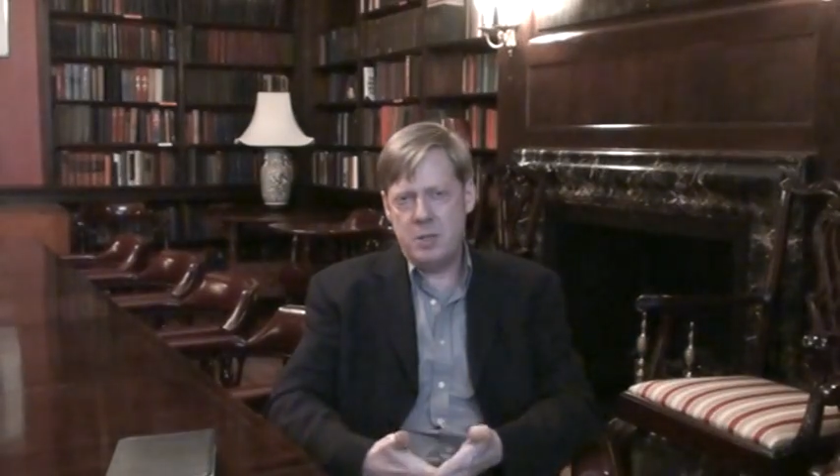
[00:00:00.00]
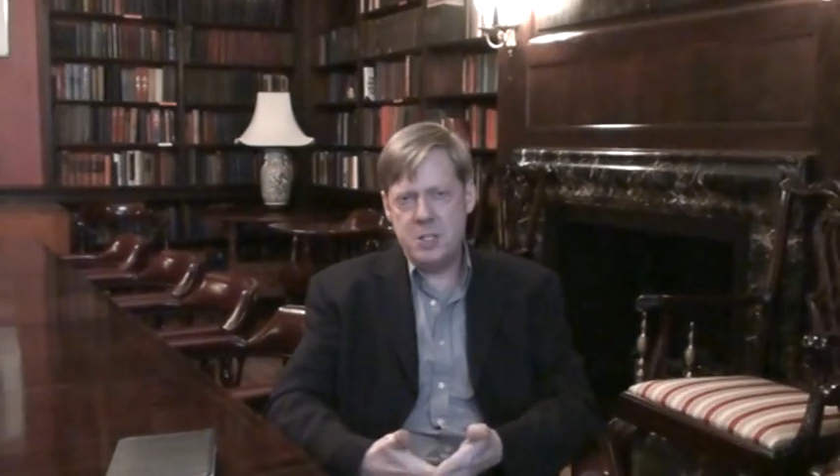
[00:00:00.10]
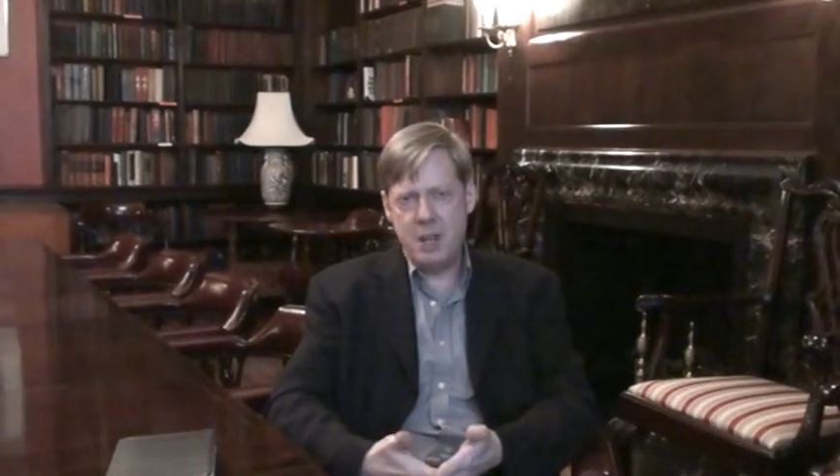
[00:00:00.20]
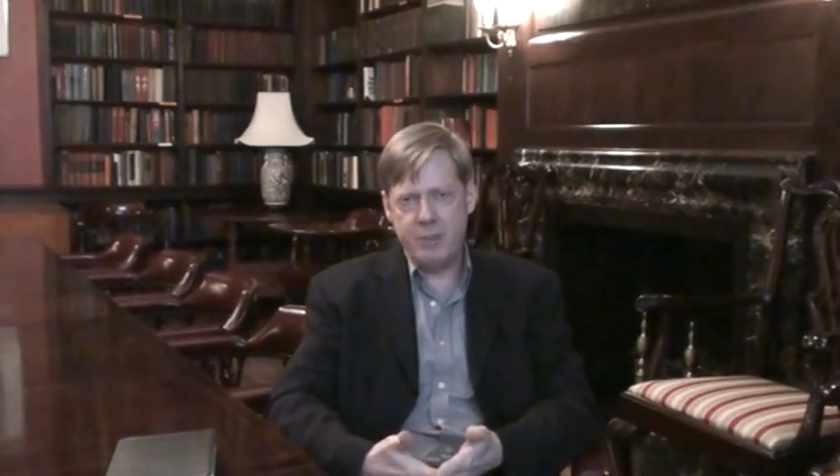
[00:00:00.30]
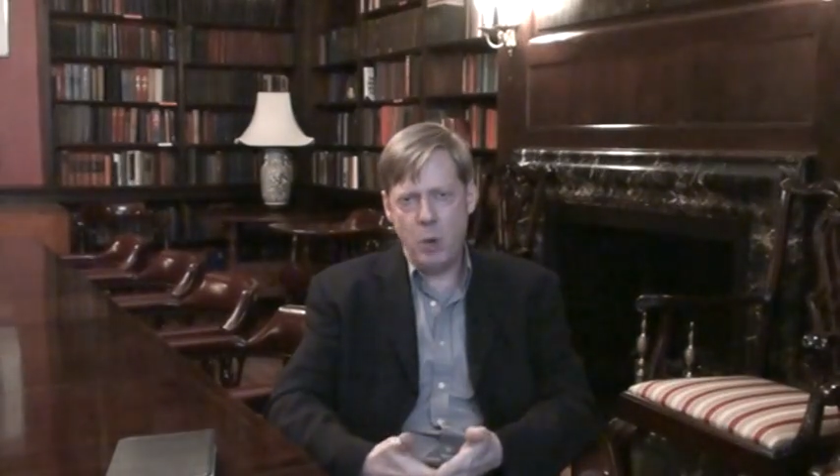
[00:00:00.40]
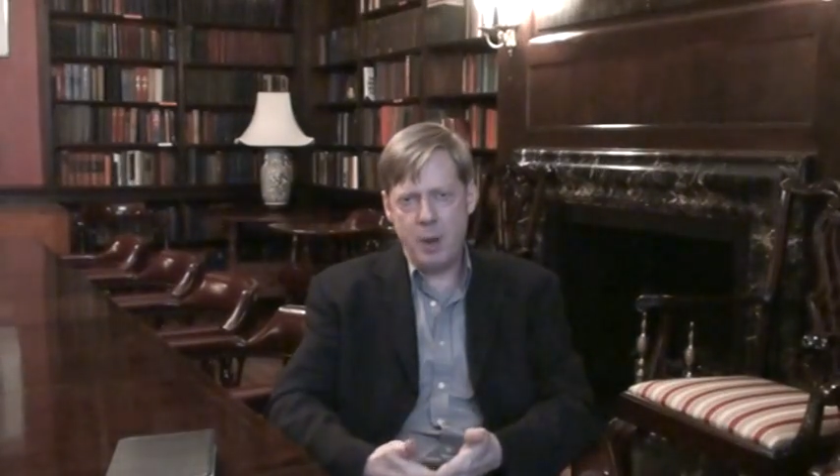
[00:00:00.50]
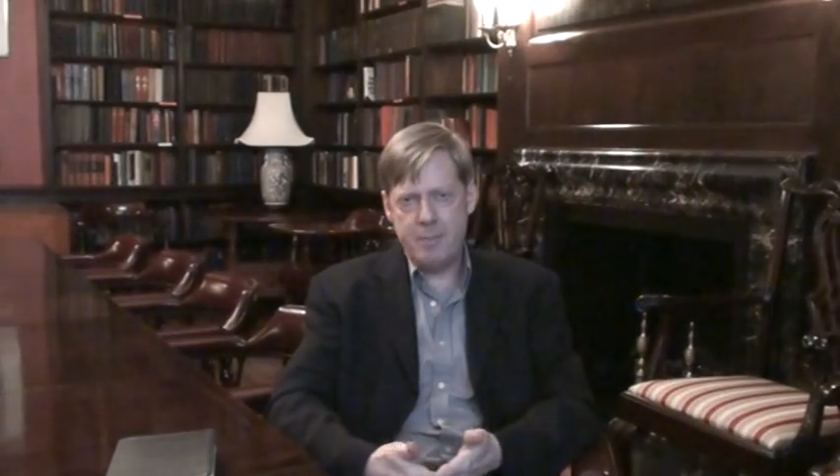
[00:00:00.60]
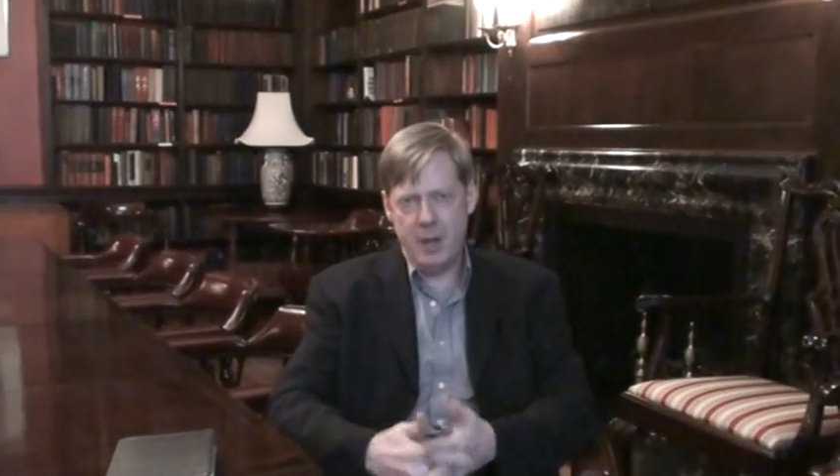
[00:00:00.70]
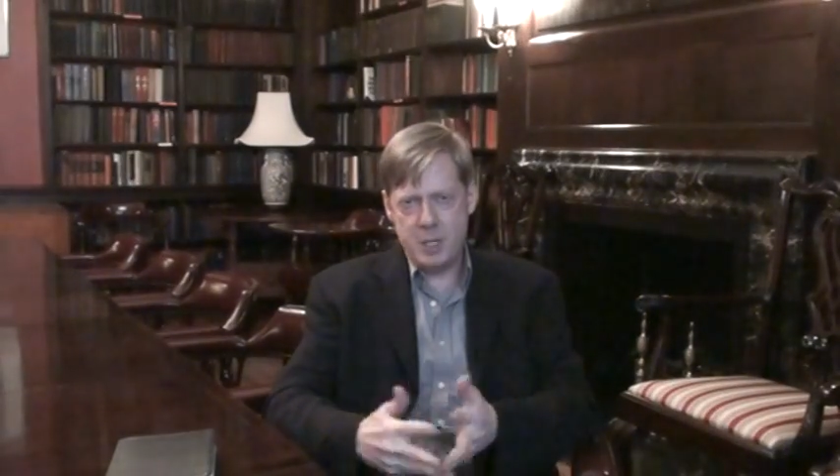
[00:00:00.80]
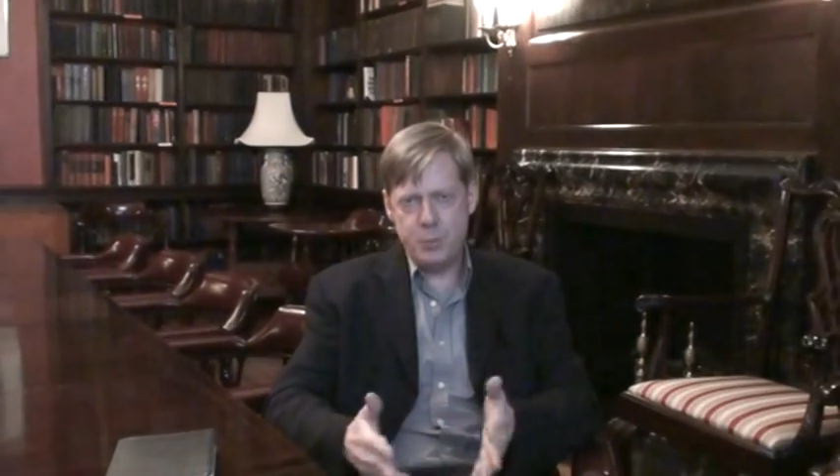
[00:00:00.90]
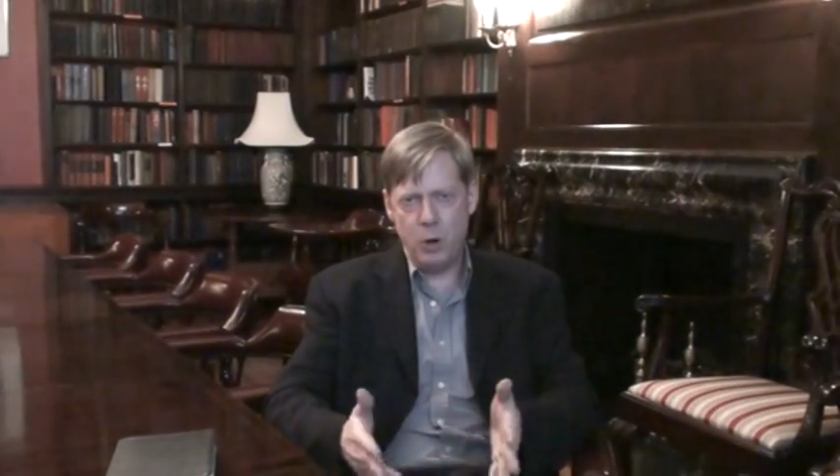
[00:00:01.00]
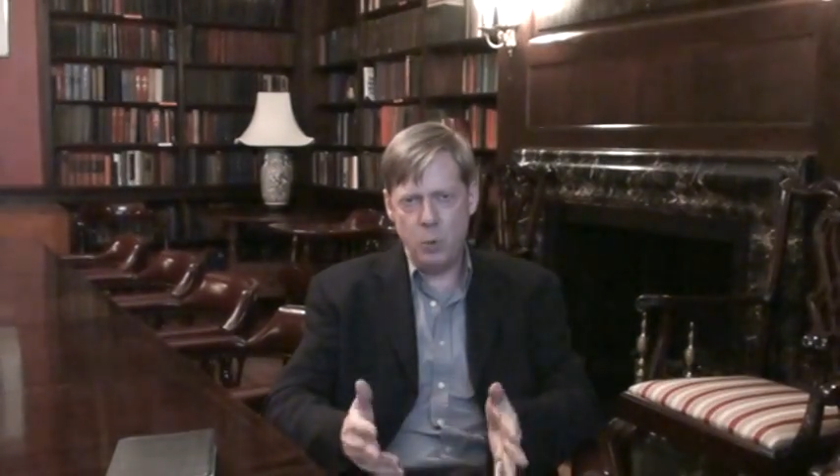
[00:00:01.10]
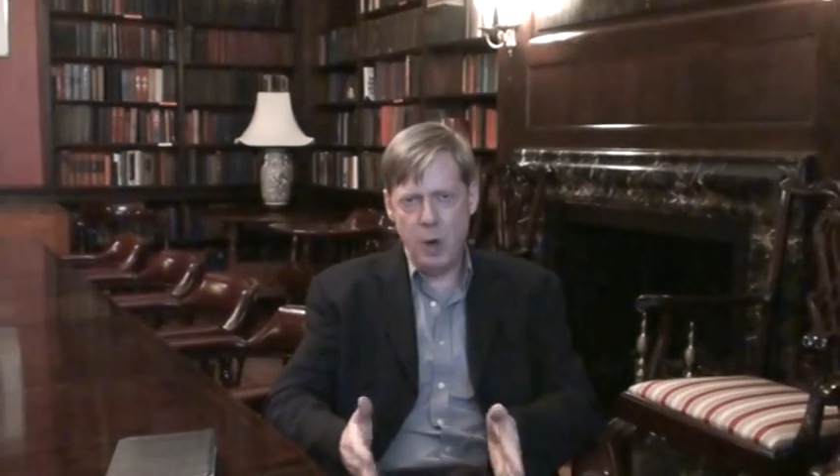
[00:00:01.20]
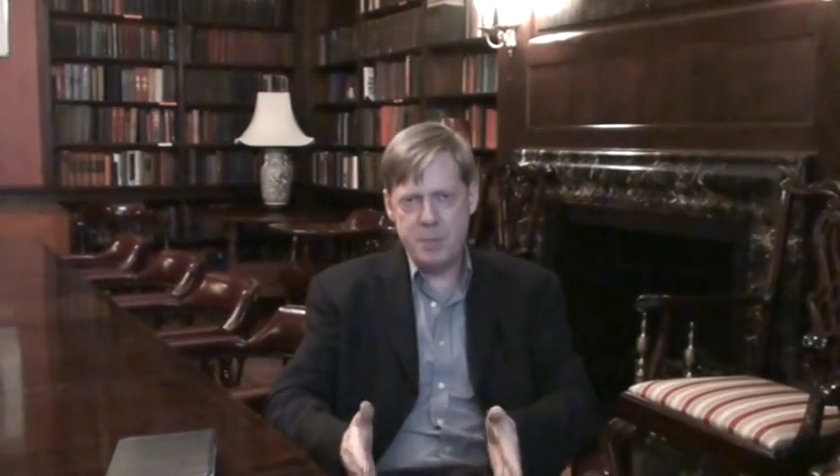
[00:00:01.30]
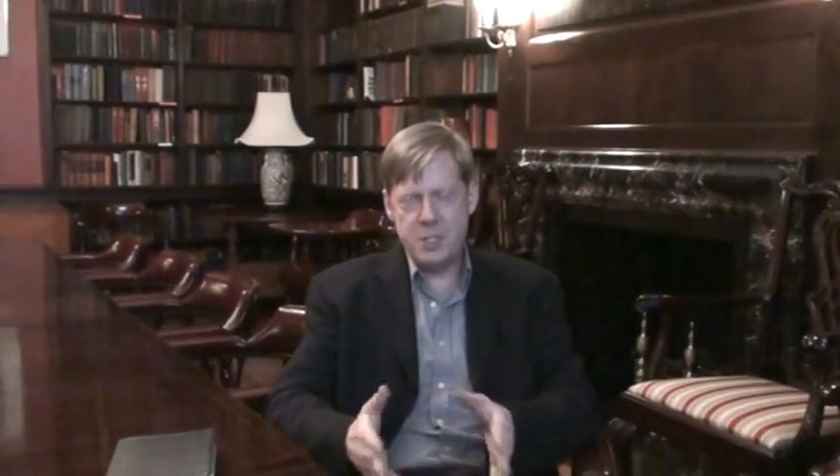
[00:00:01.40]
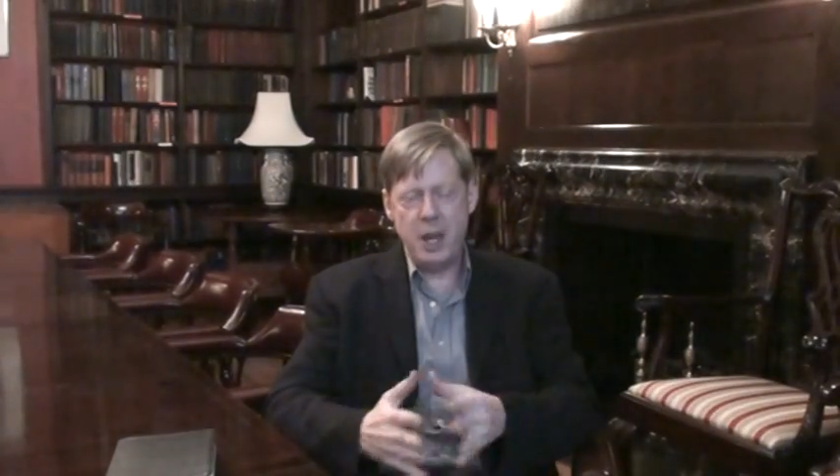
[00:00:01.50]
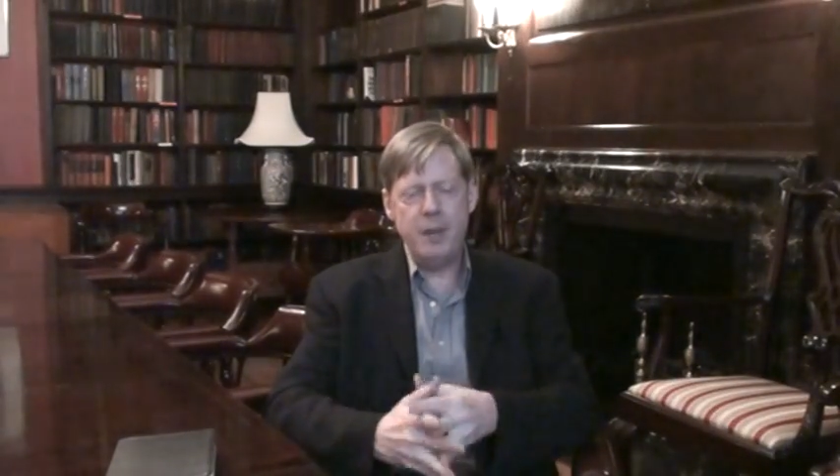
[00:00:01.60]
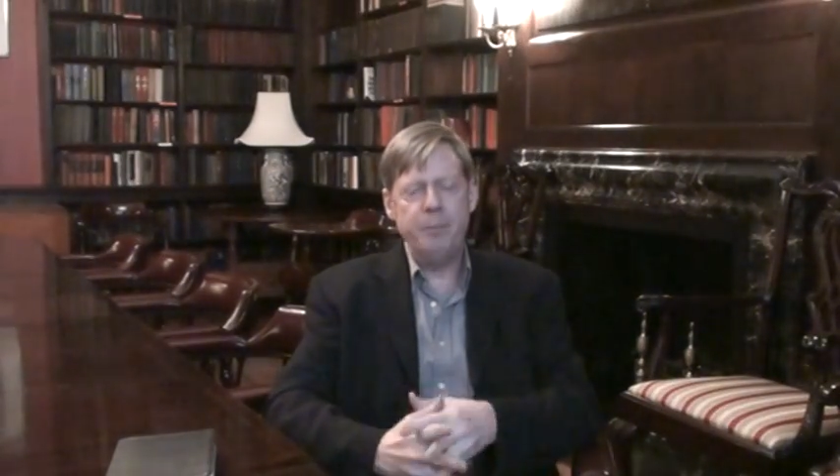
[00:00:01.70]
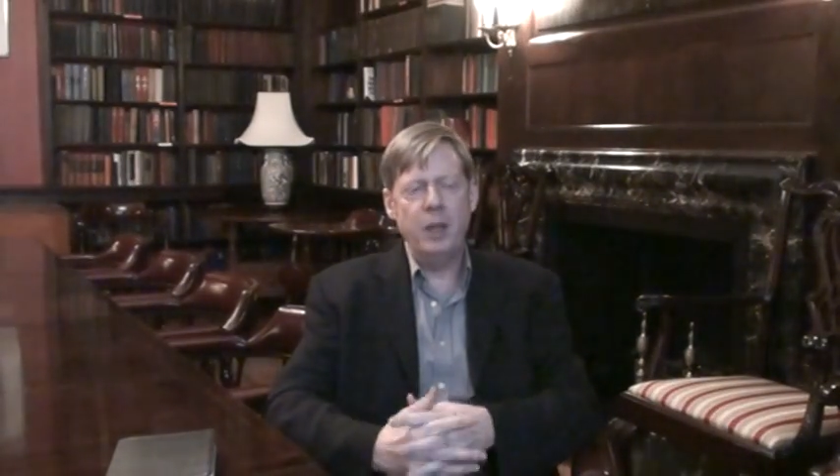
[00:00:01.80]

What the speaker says: CEFCO Export website,